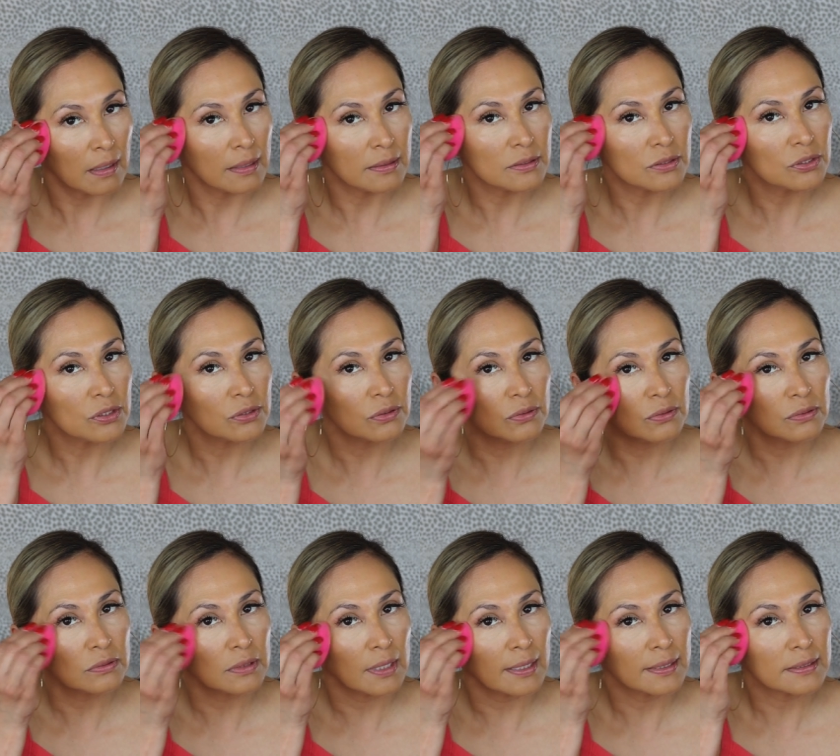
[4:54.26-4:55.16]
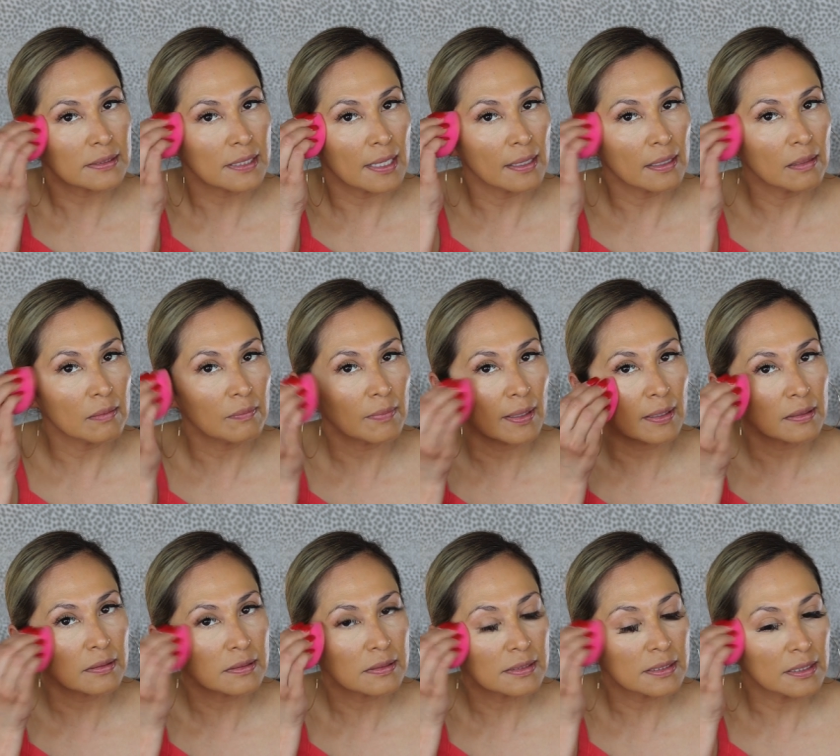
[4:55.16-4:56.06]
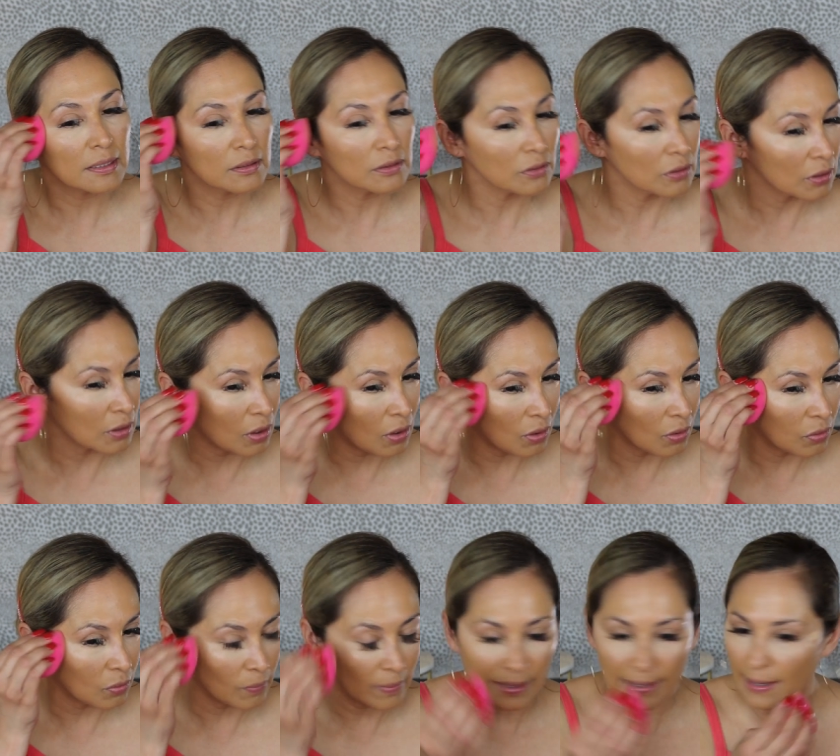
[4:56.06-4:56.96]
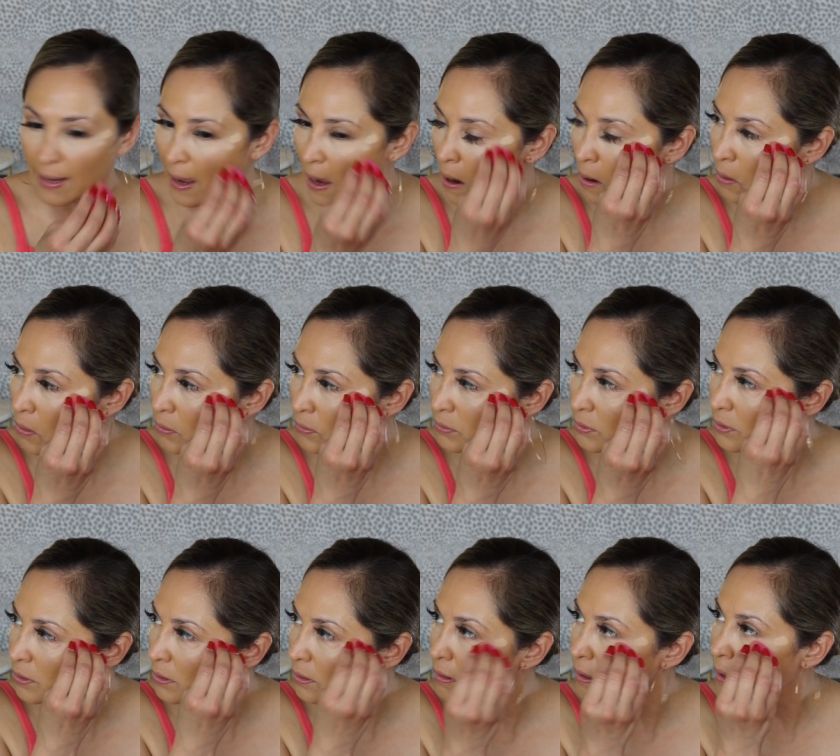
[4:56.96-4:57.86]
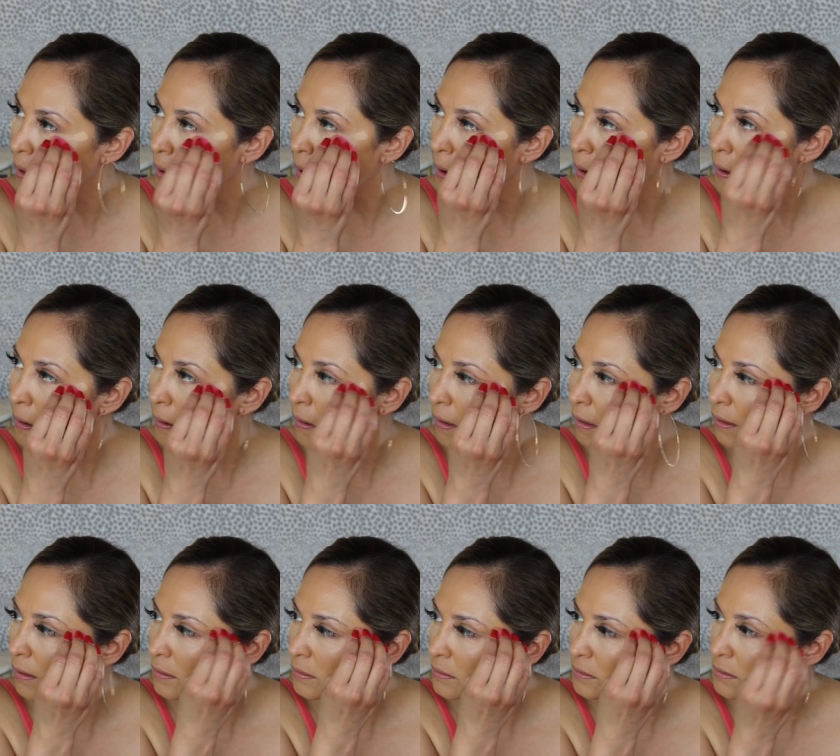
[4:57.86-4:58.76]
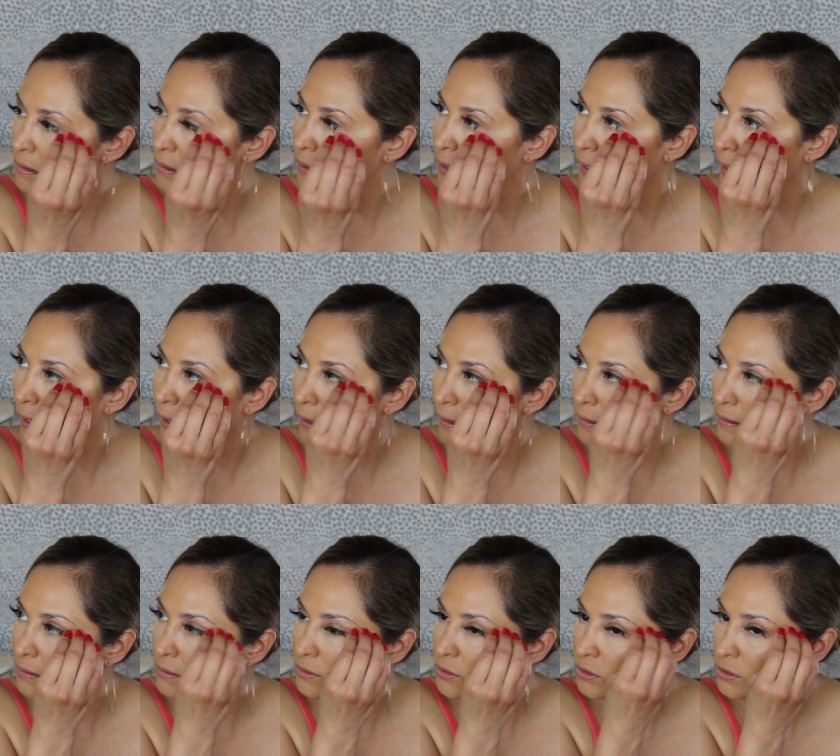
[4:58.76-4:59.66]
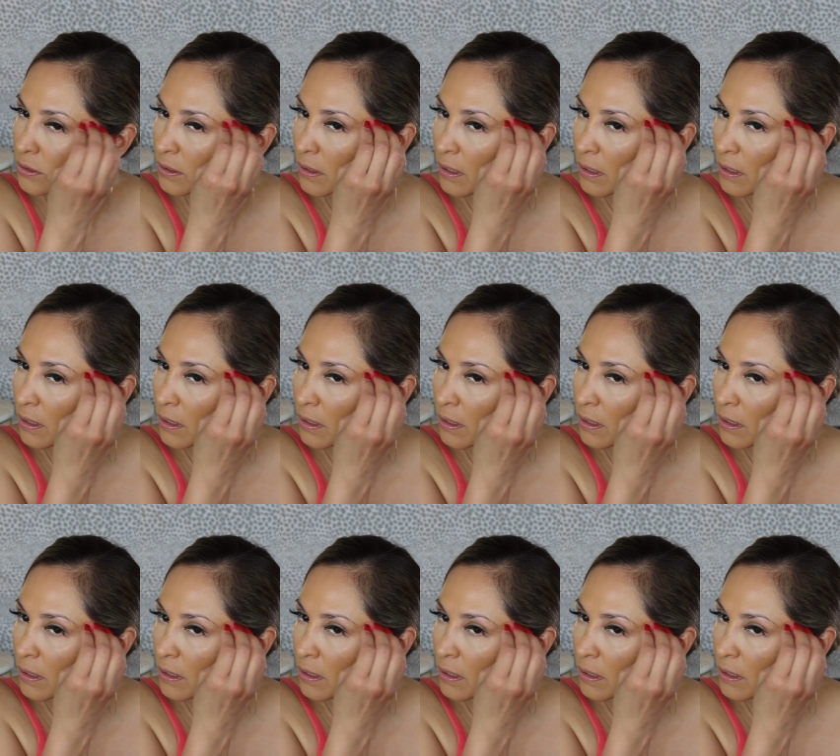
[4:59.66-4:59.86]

I do like taking my concealer all the way out to the edge.